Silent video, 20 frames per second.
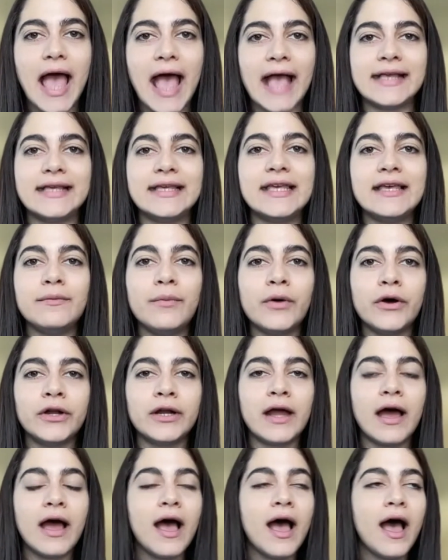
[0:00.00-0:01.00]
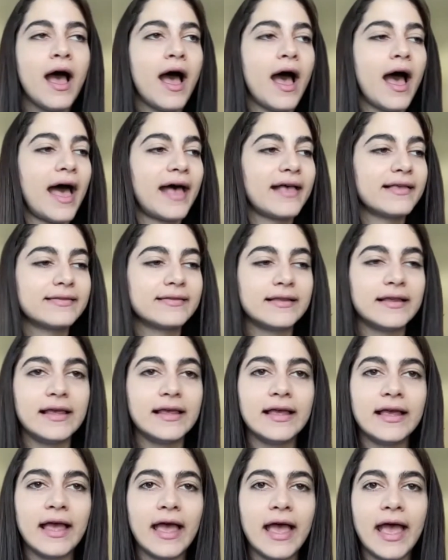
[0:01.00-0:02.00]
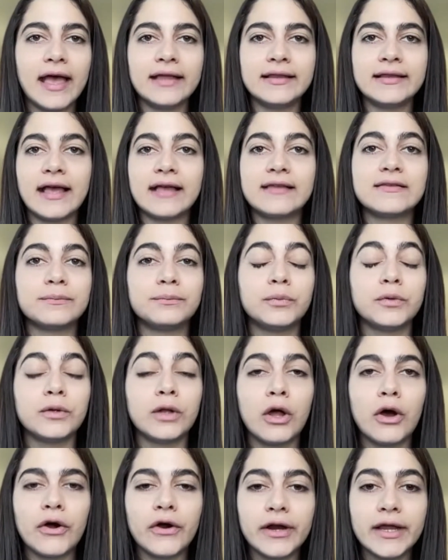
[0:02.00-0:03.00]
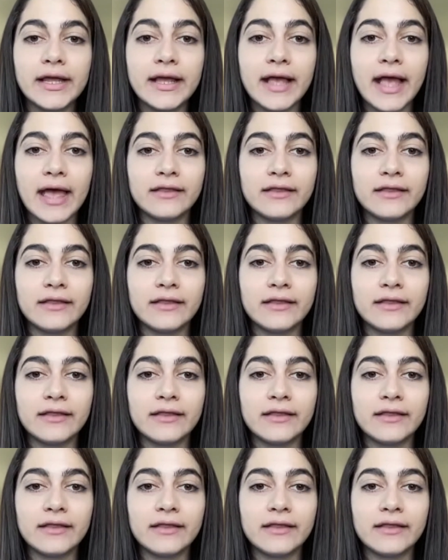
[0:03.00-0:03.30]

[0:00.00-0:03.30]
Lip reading: I keep on asking and exploring